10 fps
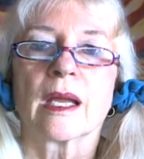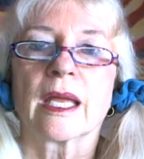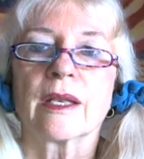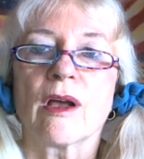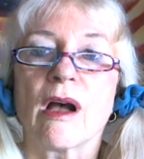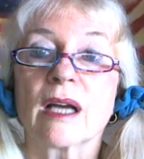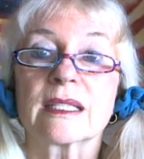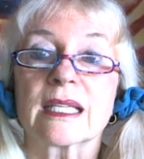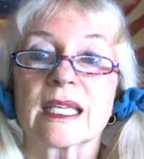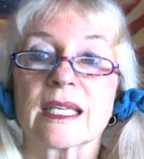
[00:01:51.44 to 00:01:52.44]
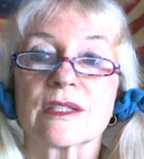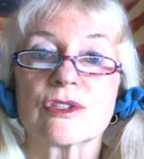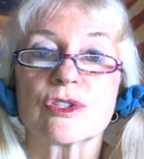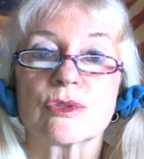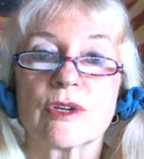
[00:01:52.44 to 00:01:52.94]
and hugged the
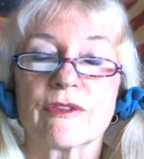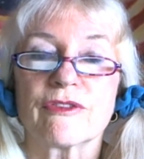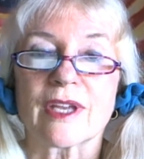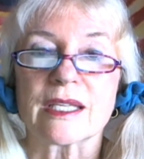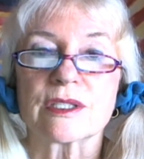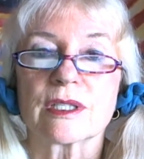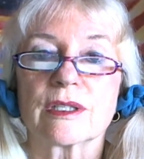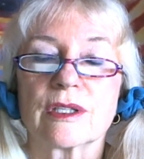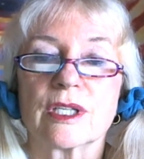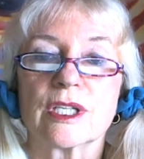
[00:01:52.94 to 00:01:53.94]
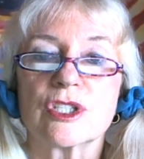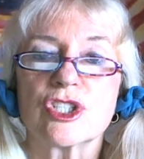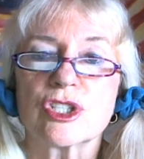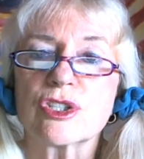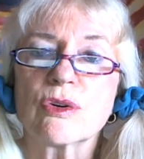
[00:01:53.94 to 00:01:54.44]
kitten to her face.
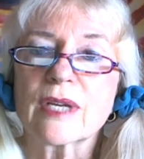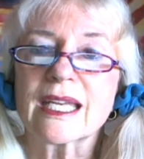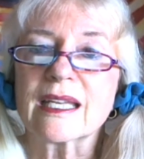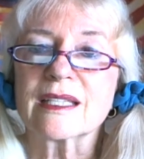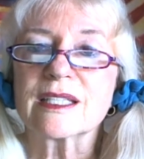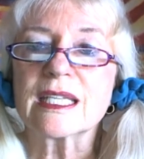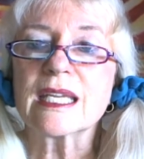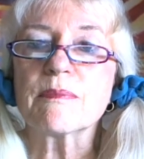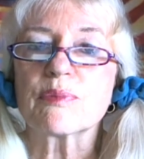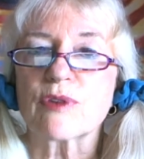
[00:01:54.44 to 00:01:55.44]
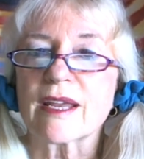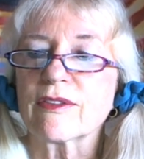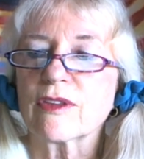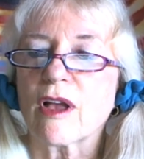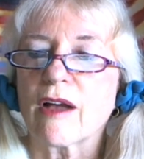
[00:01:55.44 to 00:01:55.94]
She took in a deep
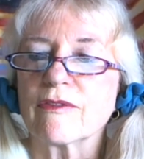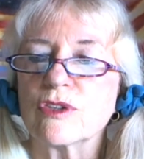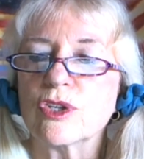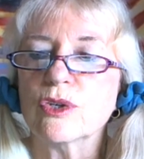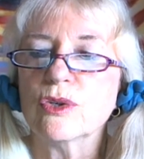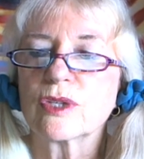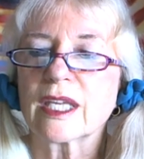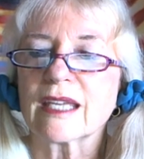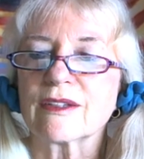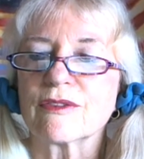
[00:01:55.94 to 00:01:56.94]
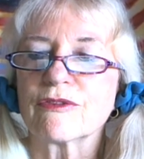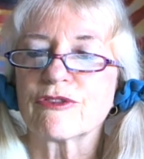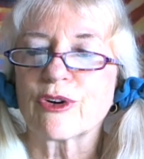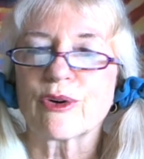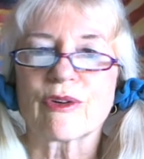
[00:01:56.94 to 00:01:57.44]
breath of new kitten
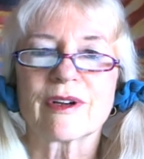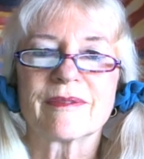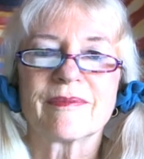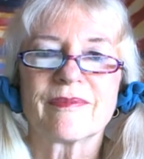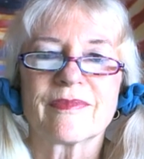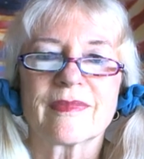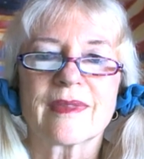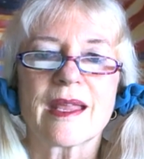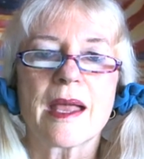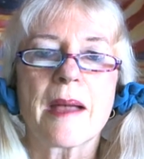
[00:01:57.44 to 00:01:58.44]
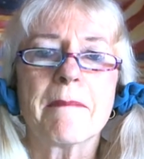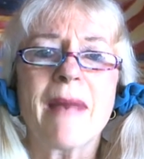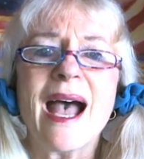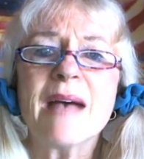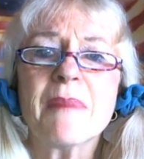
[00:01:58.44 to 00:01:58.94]
fur.
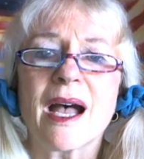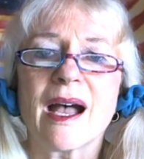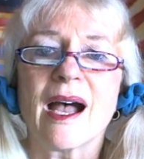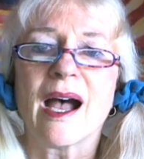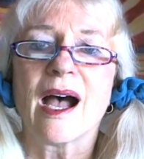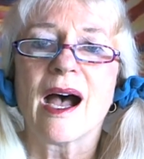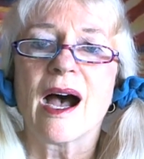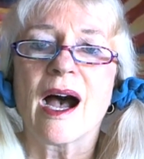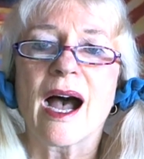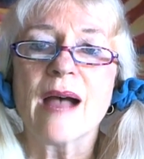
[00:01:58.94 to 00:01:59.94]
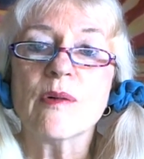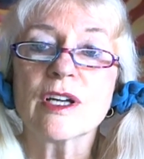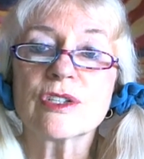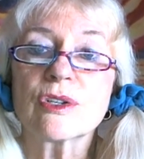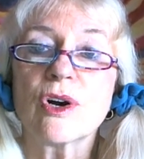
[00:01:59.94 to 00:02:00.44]
"Mama, I
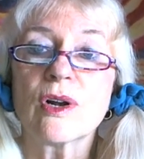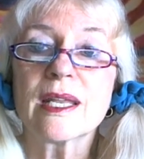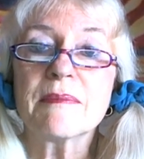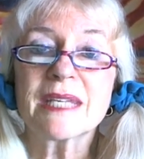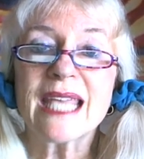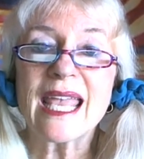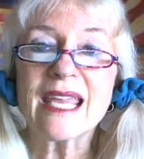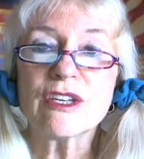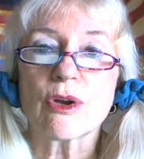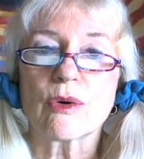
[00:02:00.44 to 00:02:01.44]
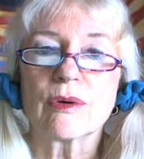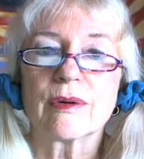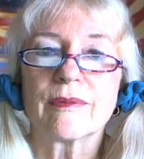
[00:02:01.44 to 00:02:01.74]
want to call him Kato."